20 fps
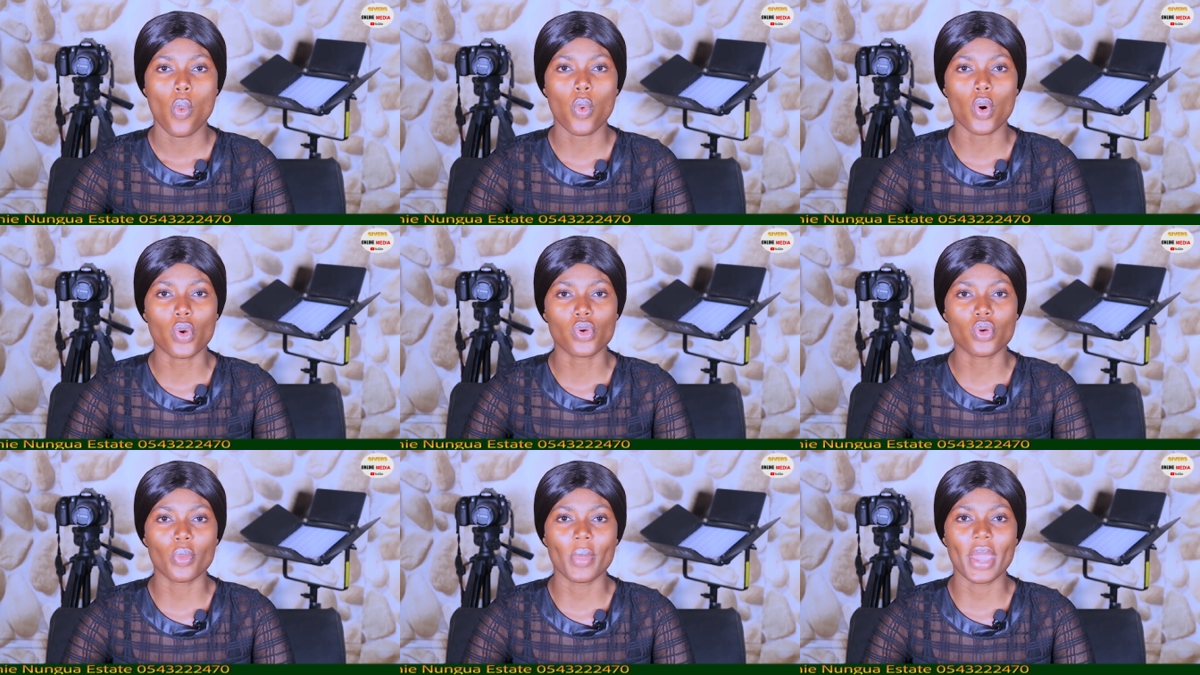
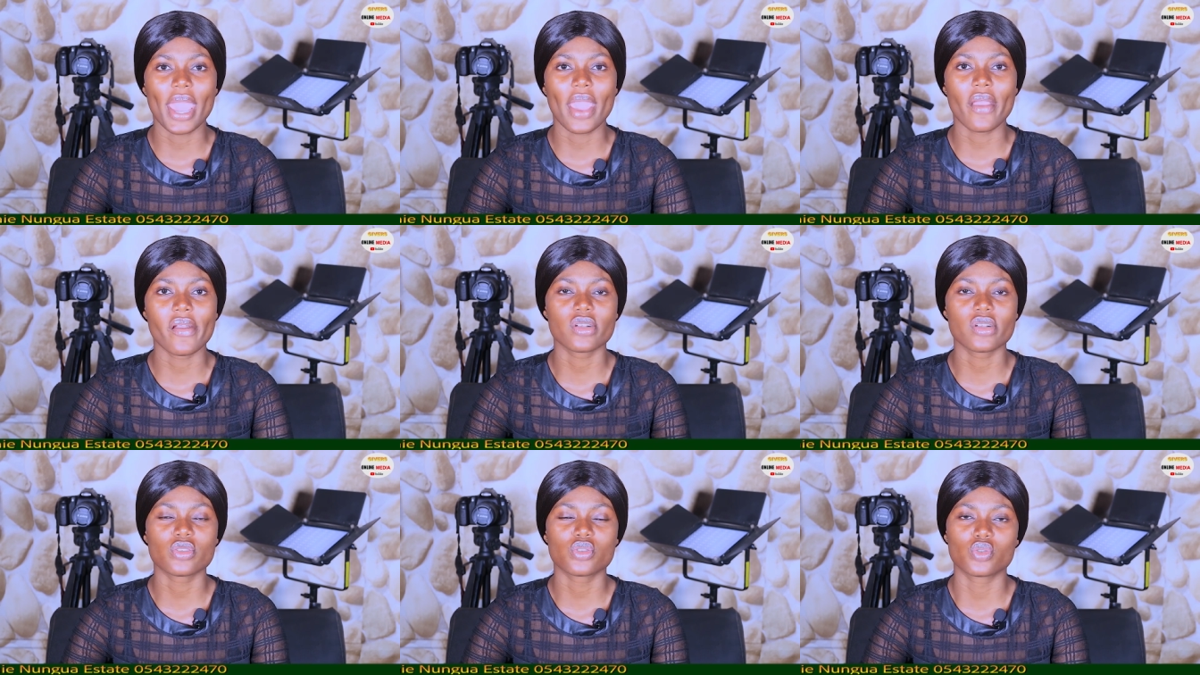One of
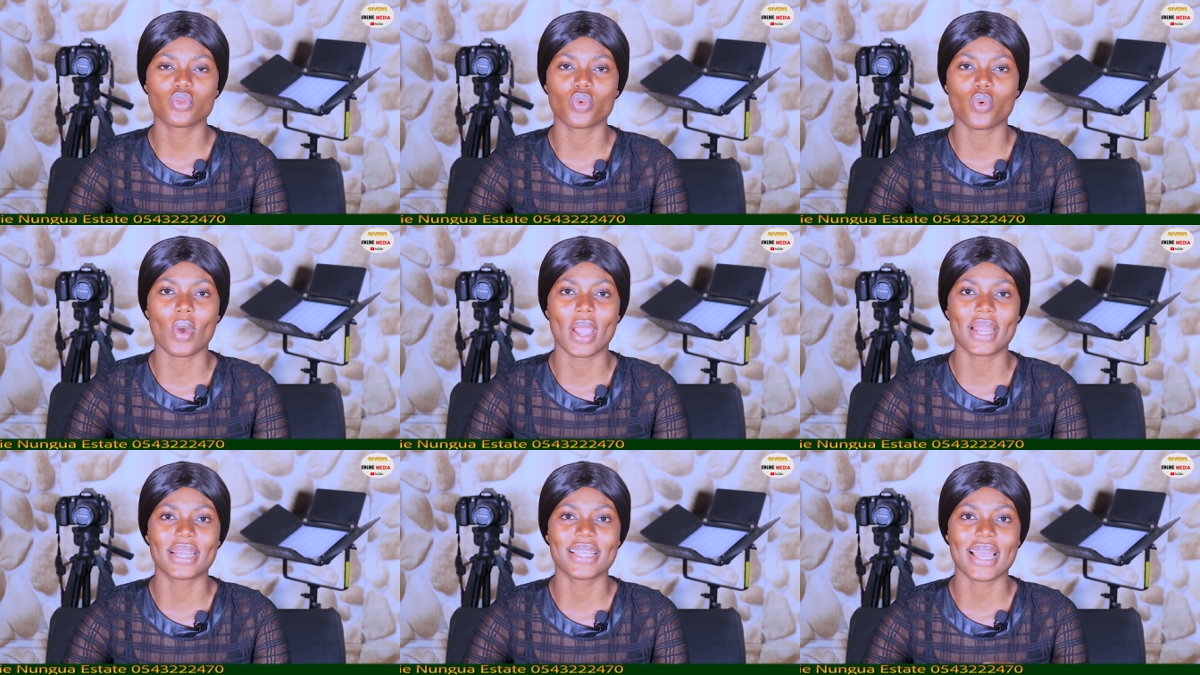her
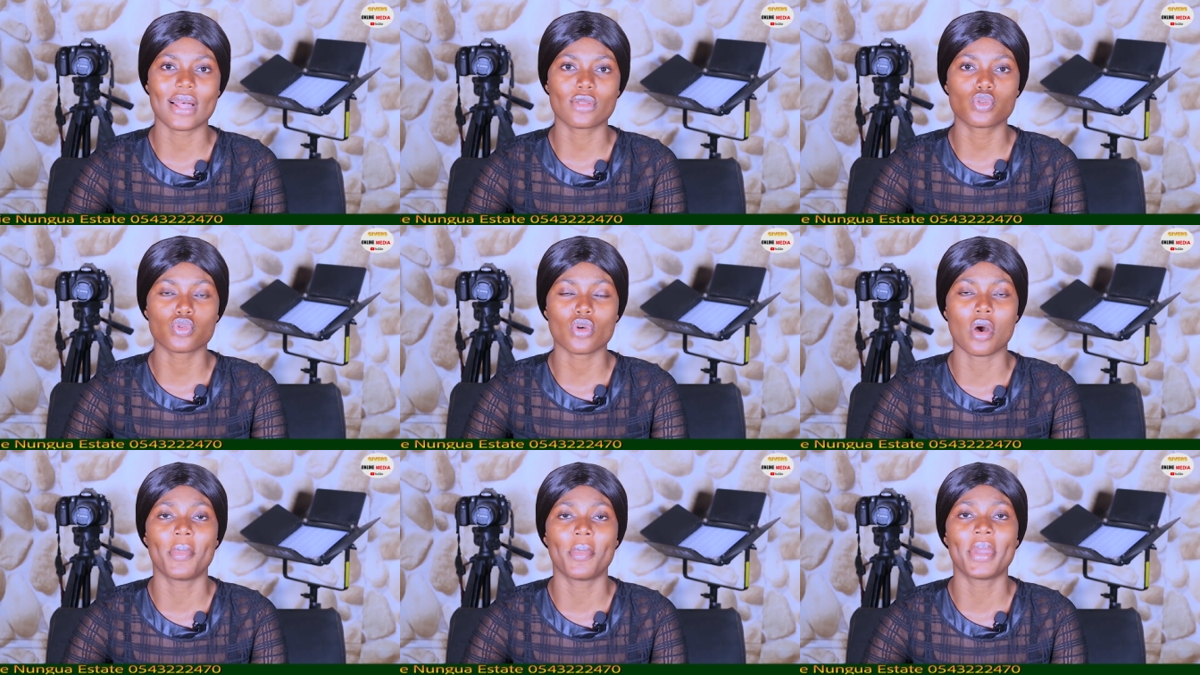so at the
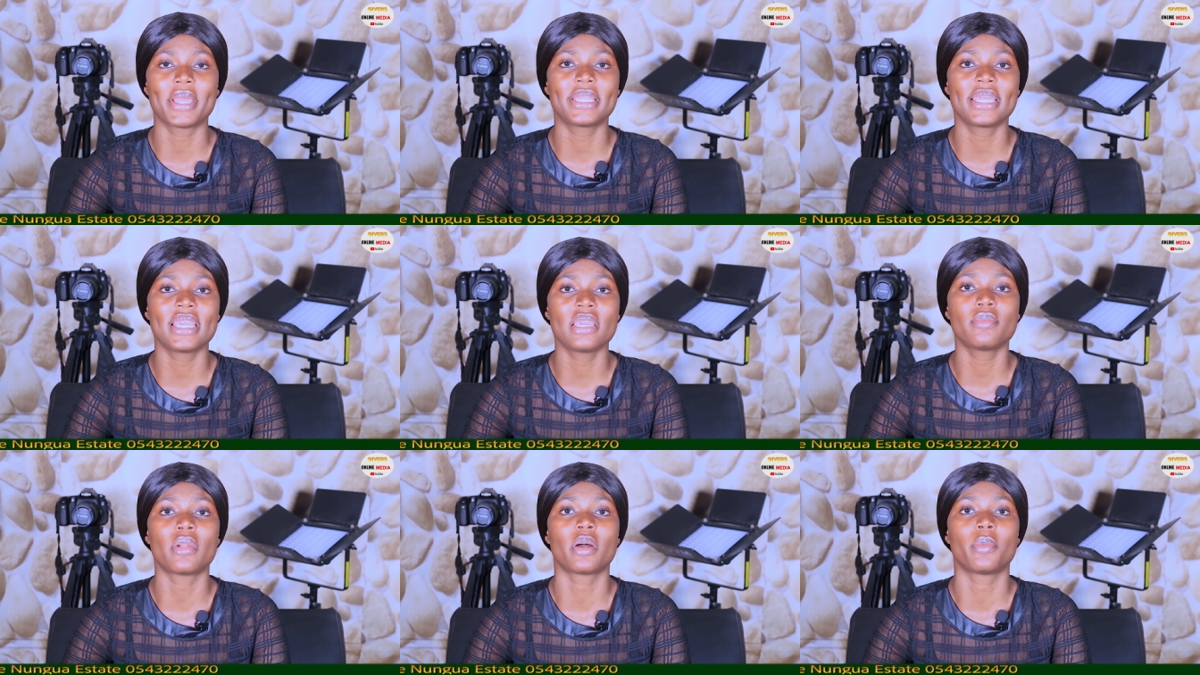Atwa by
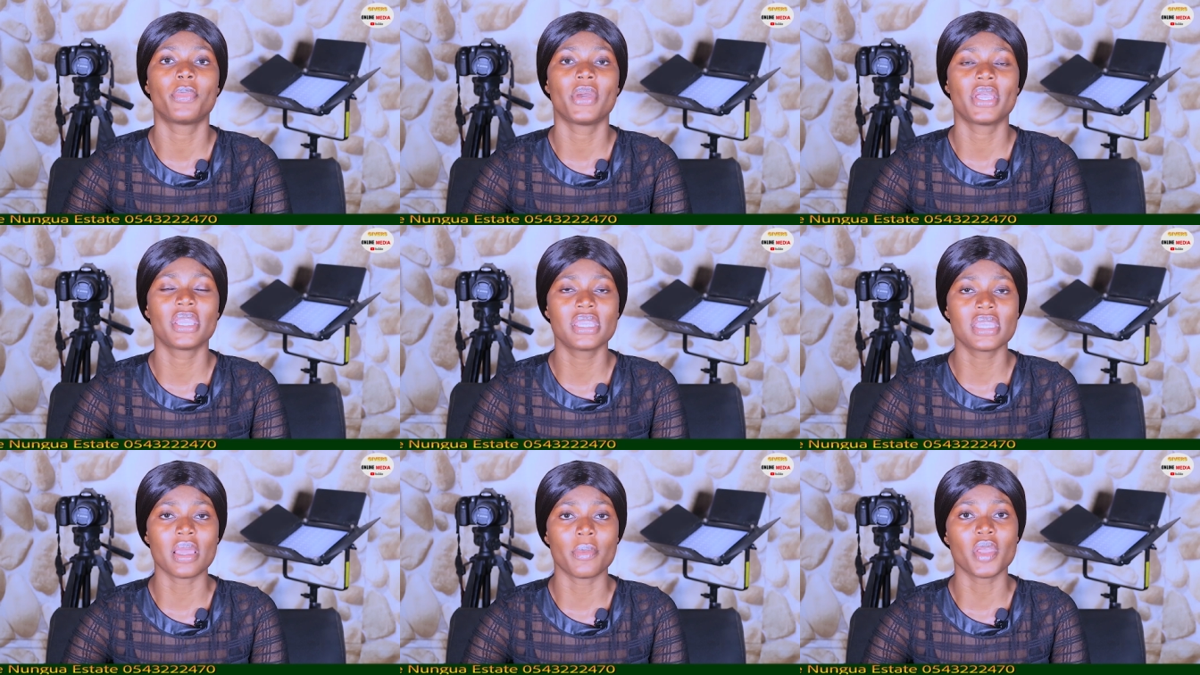the Imam
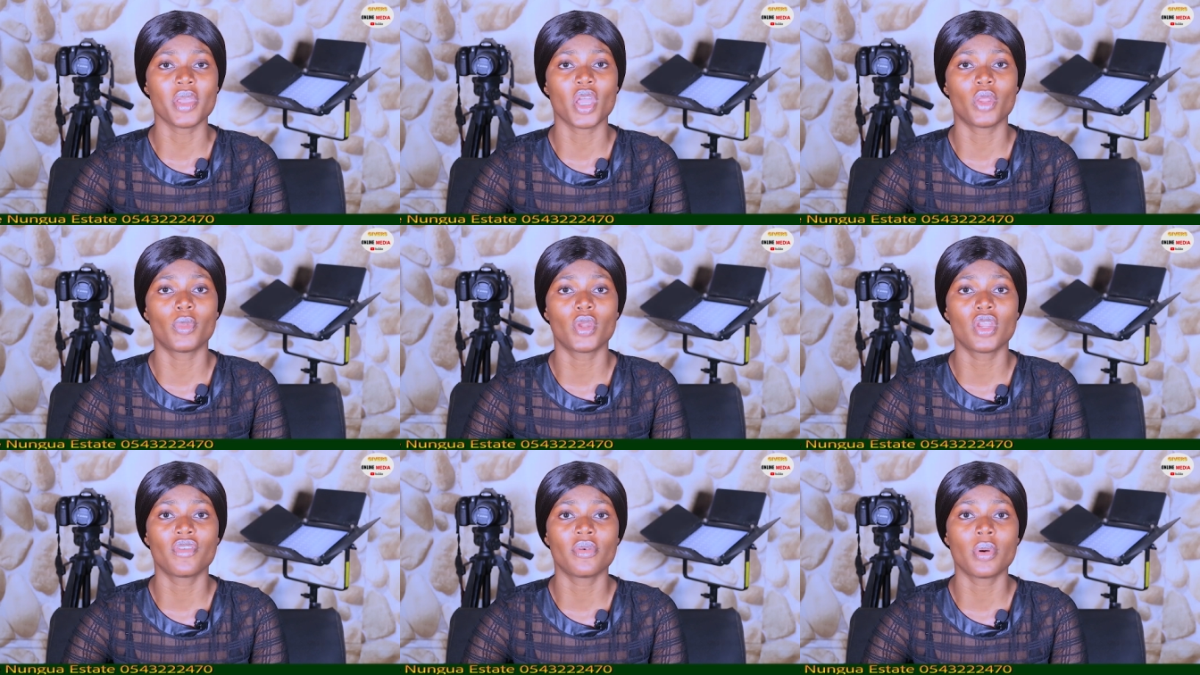Penina, me
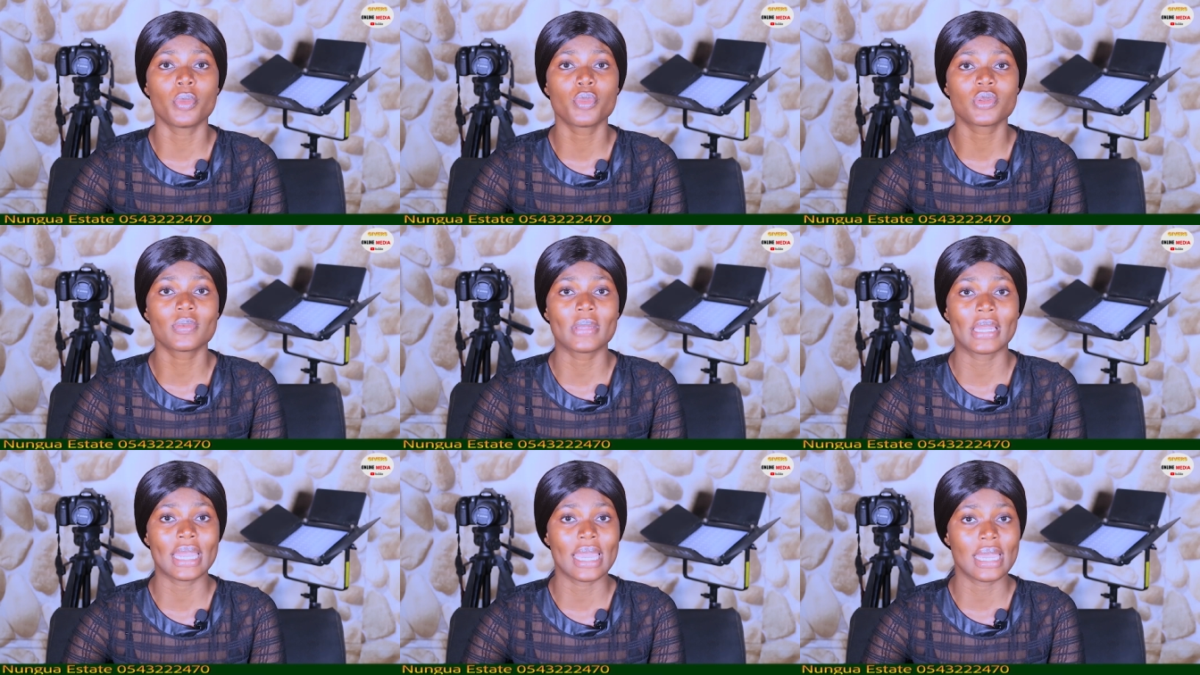had one of the
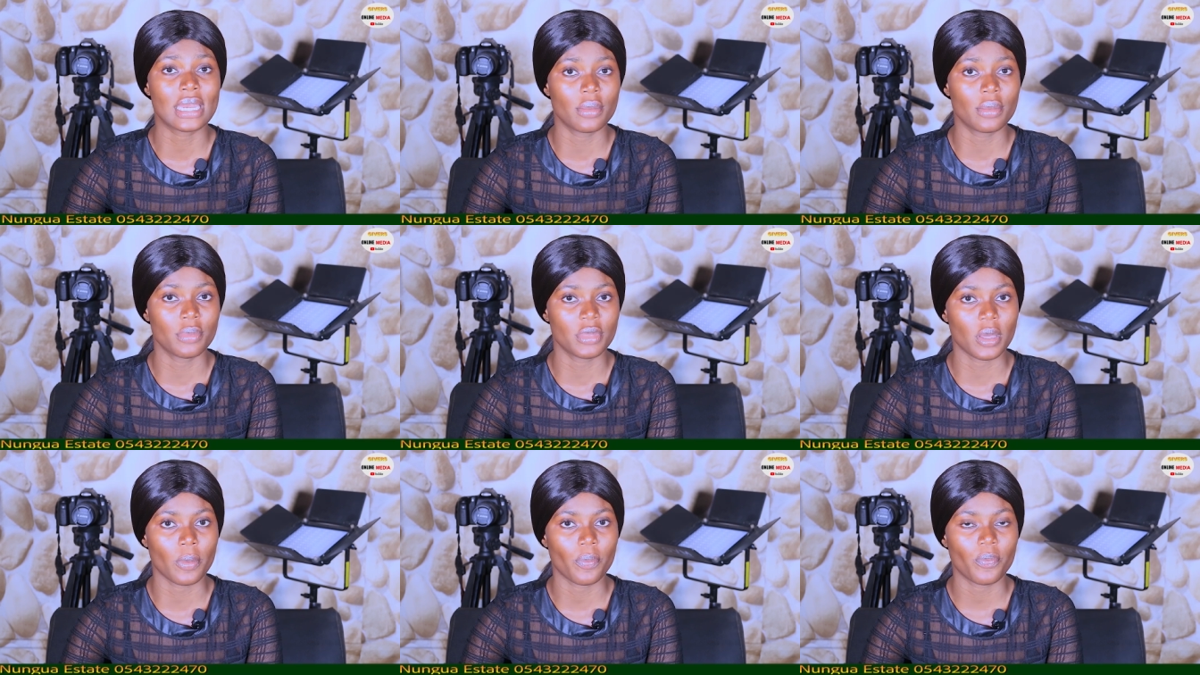Bobus and the
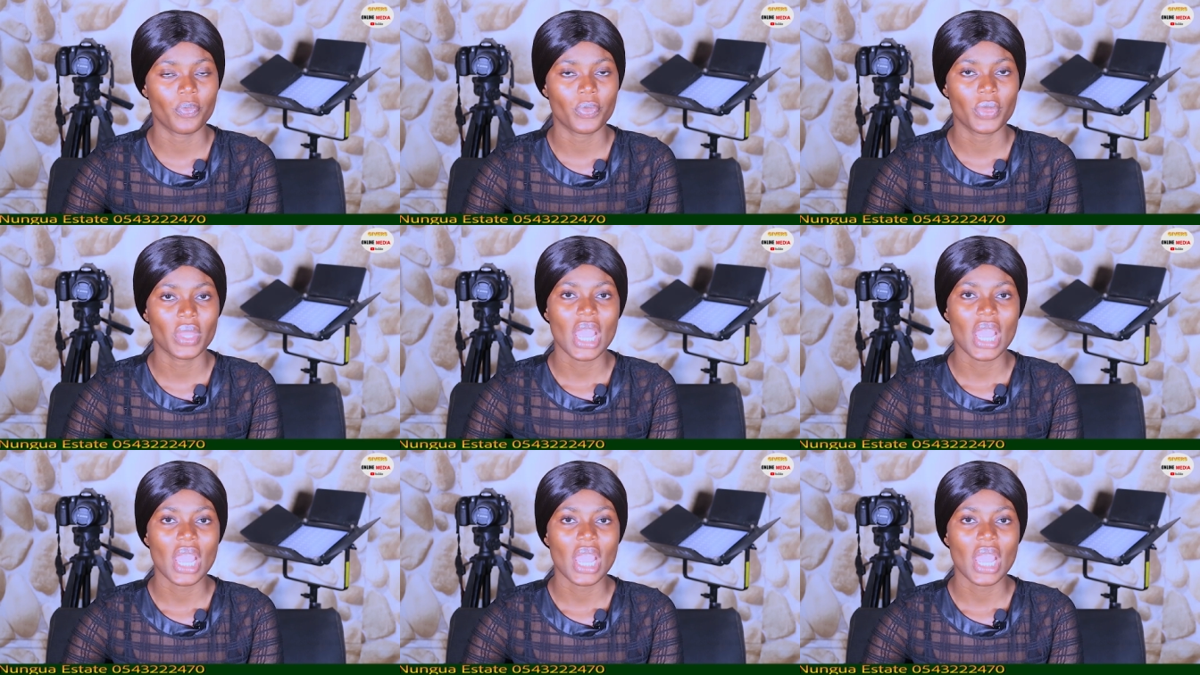enemy.